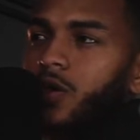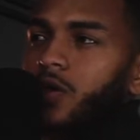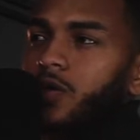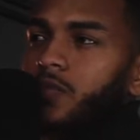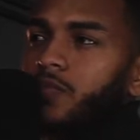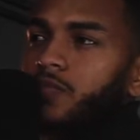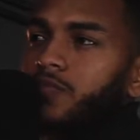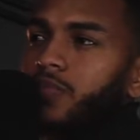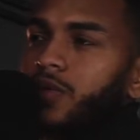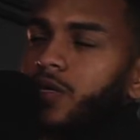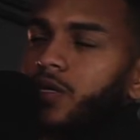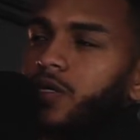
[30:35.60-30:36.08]

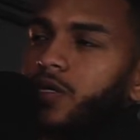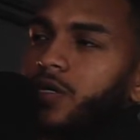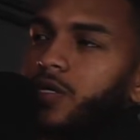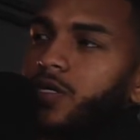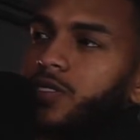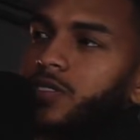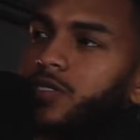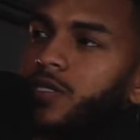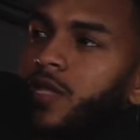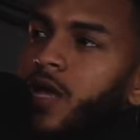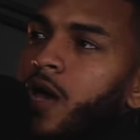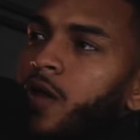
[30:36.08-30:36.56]

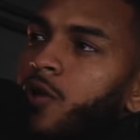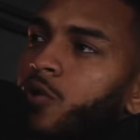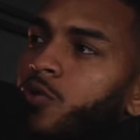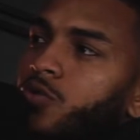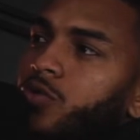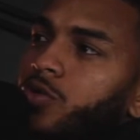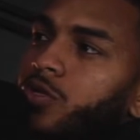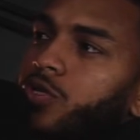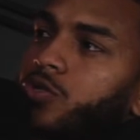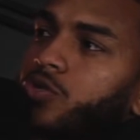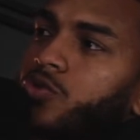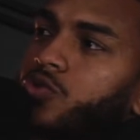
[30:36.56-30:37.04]
Because not
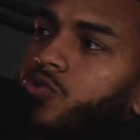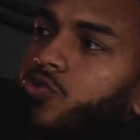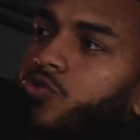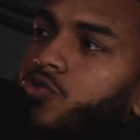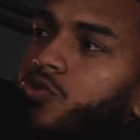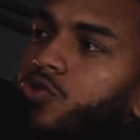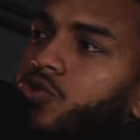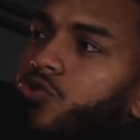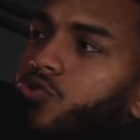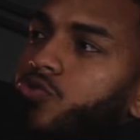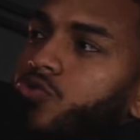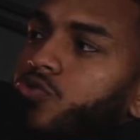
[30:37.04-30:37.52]
only do
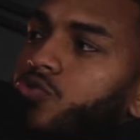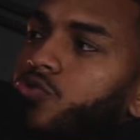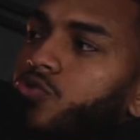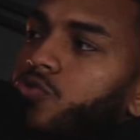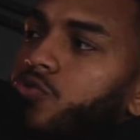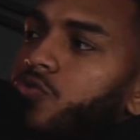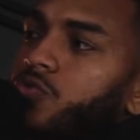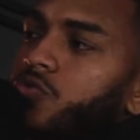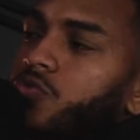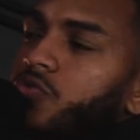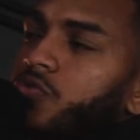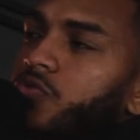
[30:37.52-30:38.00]

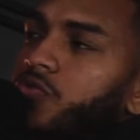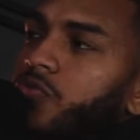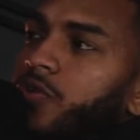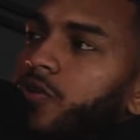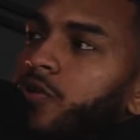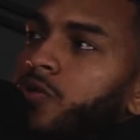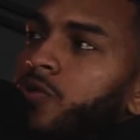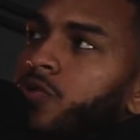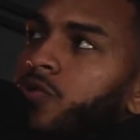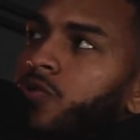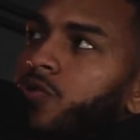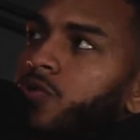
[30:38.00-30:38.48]
you
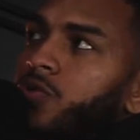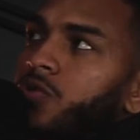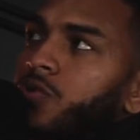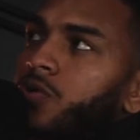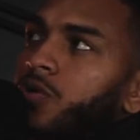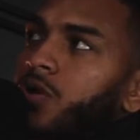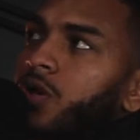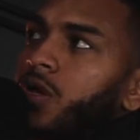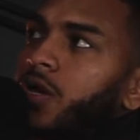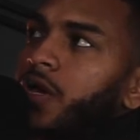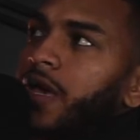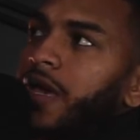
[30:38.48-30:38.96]
feel
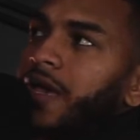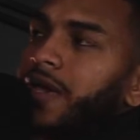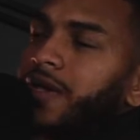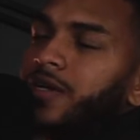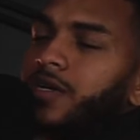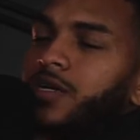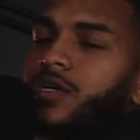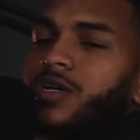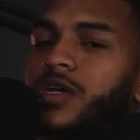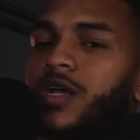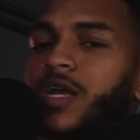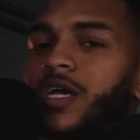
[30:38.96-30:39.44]
a
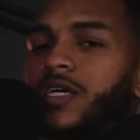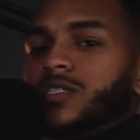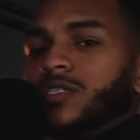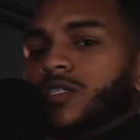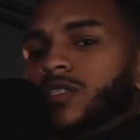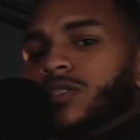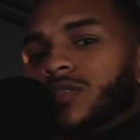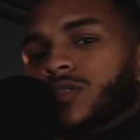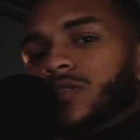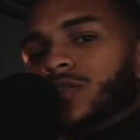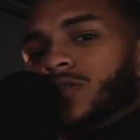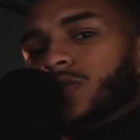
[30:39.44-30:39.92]

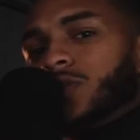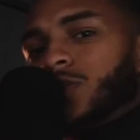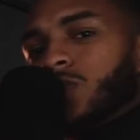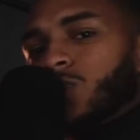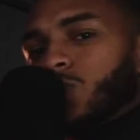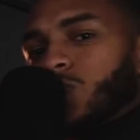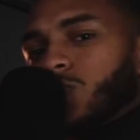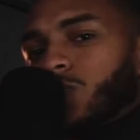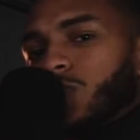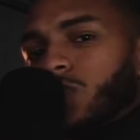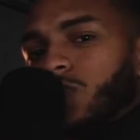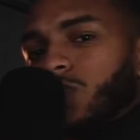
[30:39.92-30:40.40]
connection to
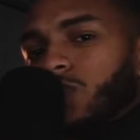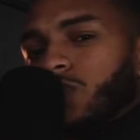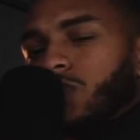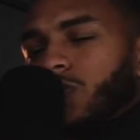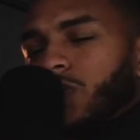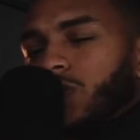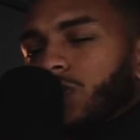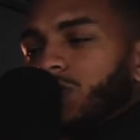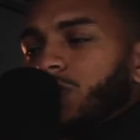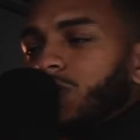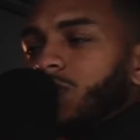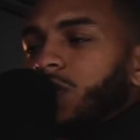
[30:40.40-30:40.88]
someone,
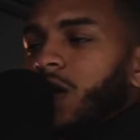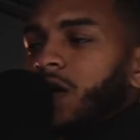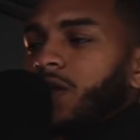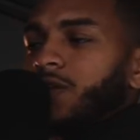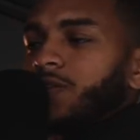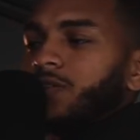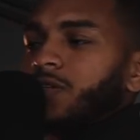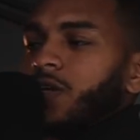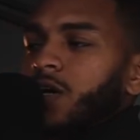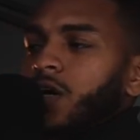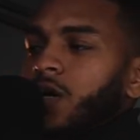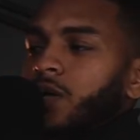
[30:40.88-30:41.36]
because a lot of
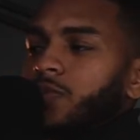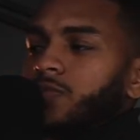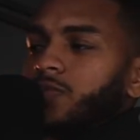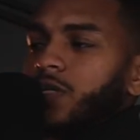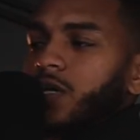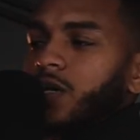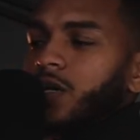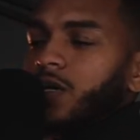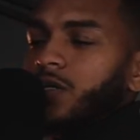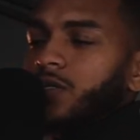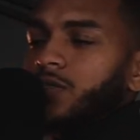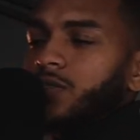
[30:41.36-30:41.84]
times
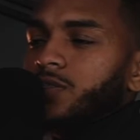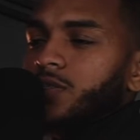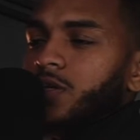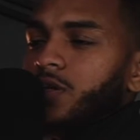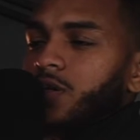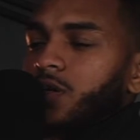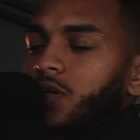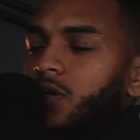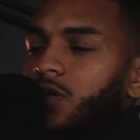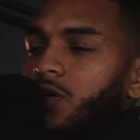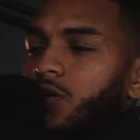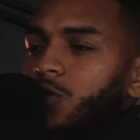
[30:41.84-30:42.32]
as
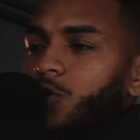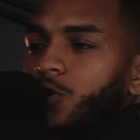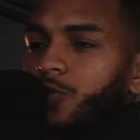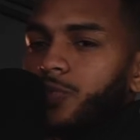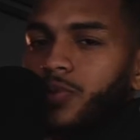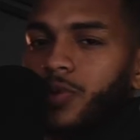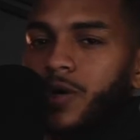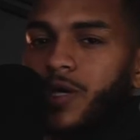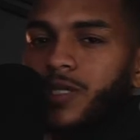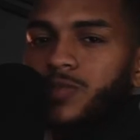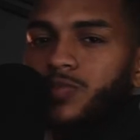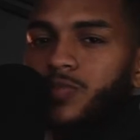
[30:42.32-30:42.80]

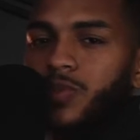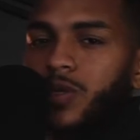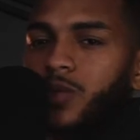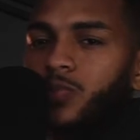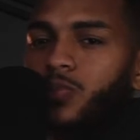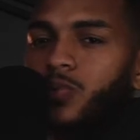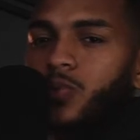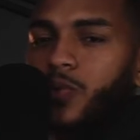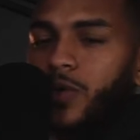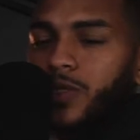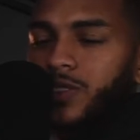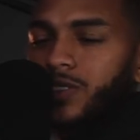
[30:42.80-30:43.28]
depressed
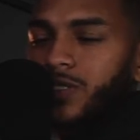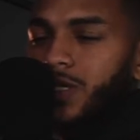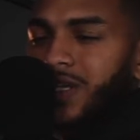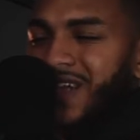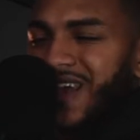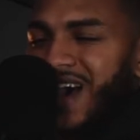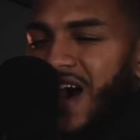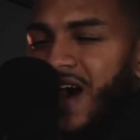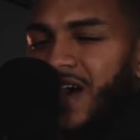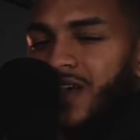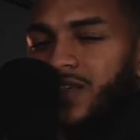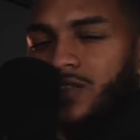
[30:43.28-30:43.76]
people, we tend to
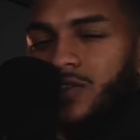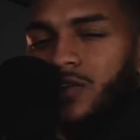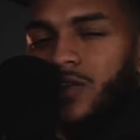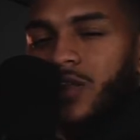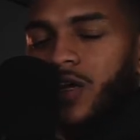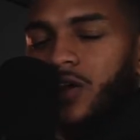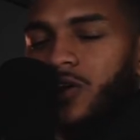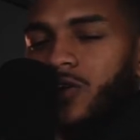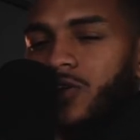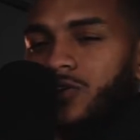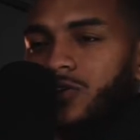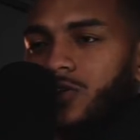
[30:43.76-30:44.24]

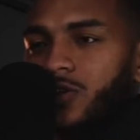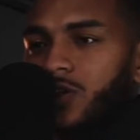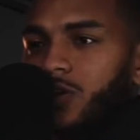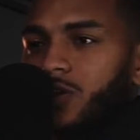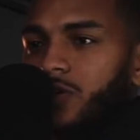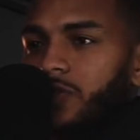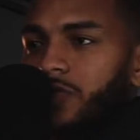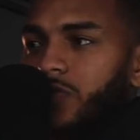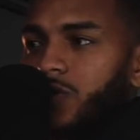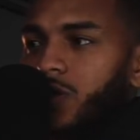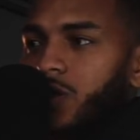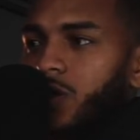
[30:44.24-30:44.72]
isolate
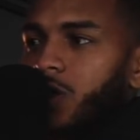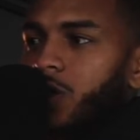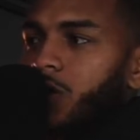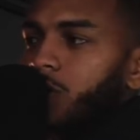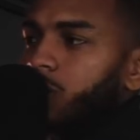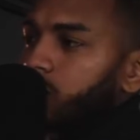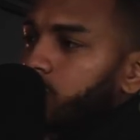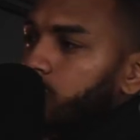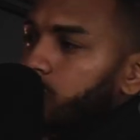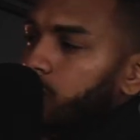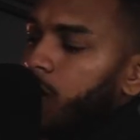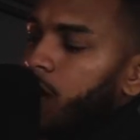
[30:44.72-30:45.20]
ourselves.
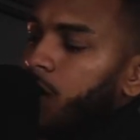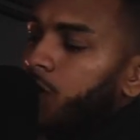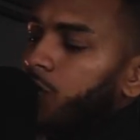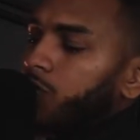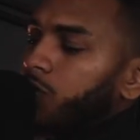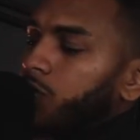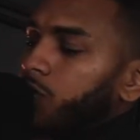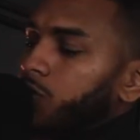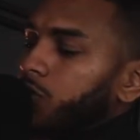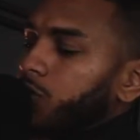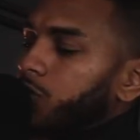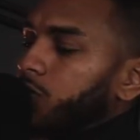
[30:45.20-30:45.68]
So not
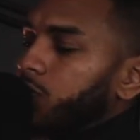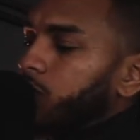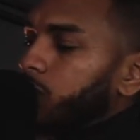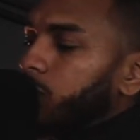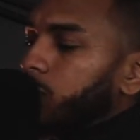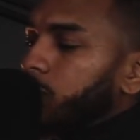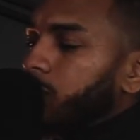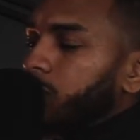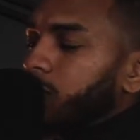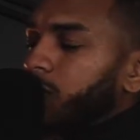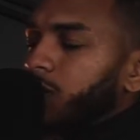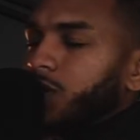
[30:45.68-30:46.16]
only do you
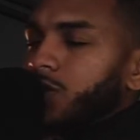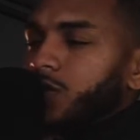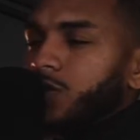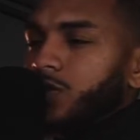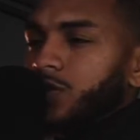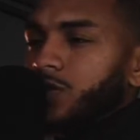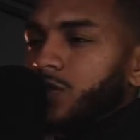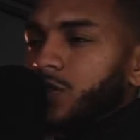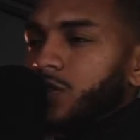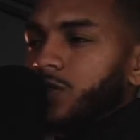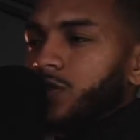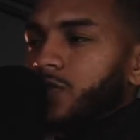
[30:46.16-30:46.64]
feel a
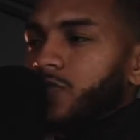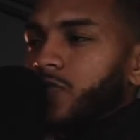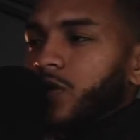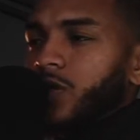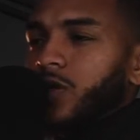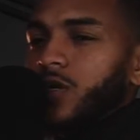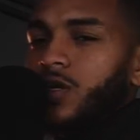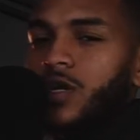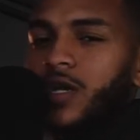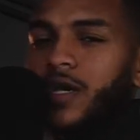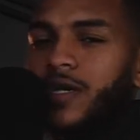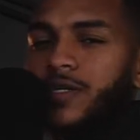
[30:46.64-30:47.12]
sense of a
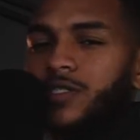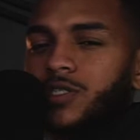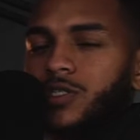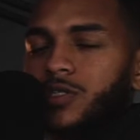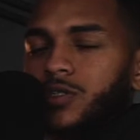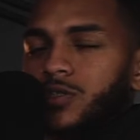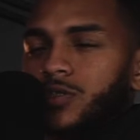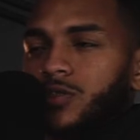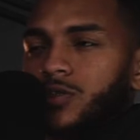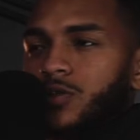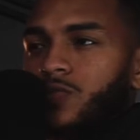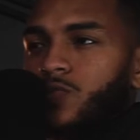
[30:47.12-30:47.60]
connection to
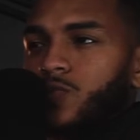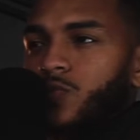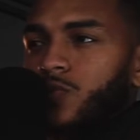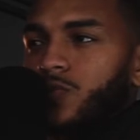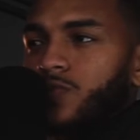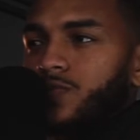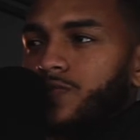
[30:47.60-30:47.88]
someone,